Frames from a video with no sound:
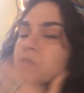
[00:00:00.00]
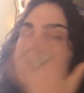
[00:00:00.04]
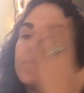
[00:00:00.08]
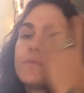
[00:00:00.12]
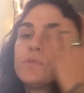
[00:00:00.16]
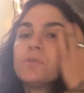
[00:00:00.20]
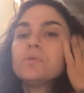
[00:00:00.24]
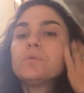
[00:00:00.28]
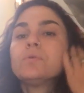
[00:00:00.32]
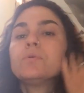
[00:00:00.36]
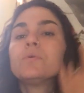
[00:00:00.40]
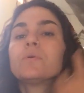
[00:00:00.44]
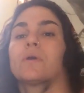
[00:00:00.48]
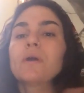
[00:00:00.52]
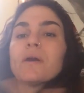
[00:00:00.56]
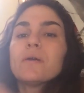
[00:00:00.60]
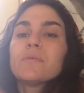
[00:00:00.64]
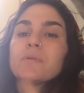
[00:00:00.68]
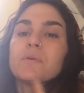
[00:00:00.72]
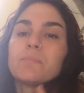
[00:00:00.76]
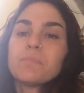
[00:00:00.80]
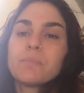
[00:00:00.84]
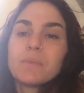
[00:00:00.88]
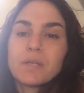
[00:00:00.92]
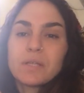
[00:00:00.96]
of you who are
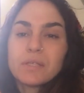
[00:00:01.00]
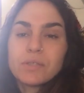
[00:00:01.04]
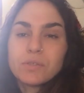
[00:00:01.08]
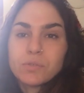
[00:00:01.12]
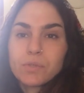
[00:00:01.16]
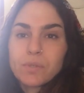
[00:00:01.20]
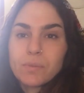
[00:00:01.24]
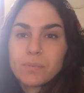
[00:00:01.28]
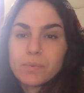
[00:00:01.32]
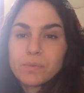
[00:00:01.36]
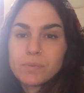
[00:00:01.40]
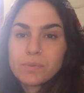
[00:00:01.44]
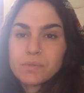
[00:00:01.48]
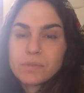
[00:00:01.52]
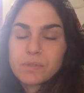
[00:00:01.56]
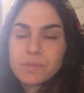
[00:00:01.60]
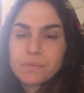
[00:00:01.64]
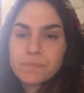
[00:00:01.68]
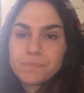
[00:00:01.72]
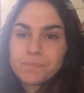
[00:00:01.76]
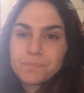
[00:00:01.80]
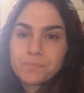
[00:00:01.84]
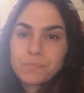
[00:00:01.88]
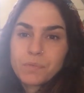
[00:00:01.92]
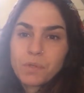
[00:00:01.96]
having money
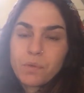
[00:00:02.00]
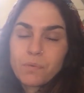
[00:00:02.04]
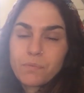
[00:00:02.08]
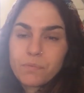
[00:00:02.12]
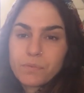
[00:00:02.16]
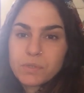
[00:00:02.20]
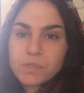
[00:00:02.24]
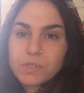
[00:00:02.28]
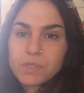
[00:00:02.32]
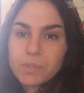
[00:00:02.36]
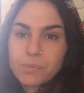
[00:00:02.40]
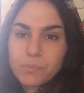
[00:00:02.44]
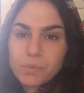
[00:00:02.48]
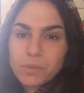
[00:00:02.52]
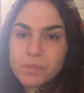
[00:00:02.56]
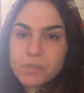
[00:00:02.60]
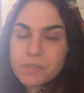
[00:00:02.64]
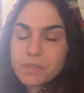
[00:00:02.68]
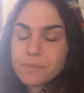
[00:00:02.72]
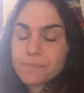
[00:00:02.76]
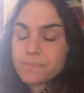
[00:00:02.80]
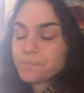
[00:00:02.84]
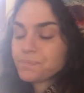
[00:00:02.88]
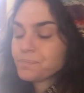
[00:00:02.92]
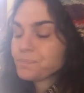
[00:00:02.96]
troubles for some
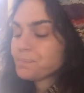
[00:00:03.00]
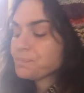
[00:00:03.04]
reason